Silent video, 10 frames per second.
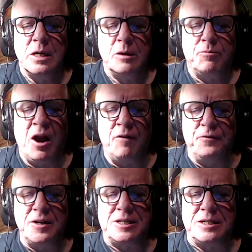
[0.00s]

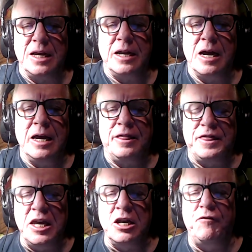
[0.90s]
Prophet, said I,
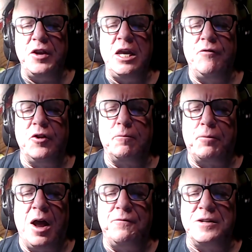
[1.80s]
thing of evil,
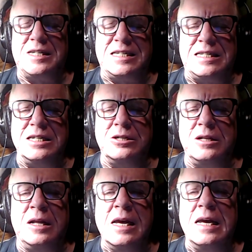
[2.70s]
prophet
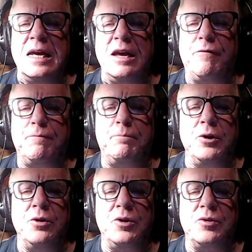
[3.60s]
still, if
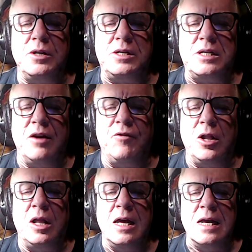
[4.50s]
bird or
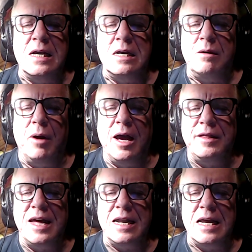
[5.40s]
devil, by
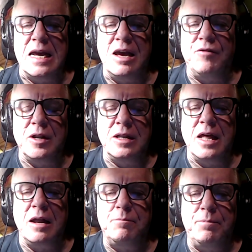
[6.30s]
that heaven
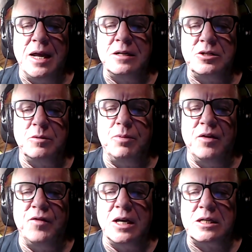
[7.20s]
that bends
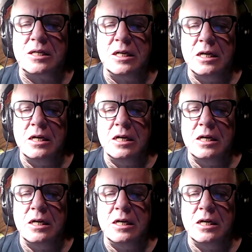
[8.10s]
above us,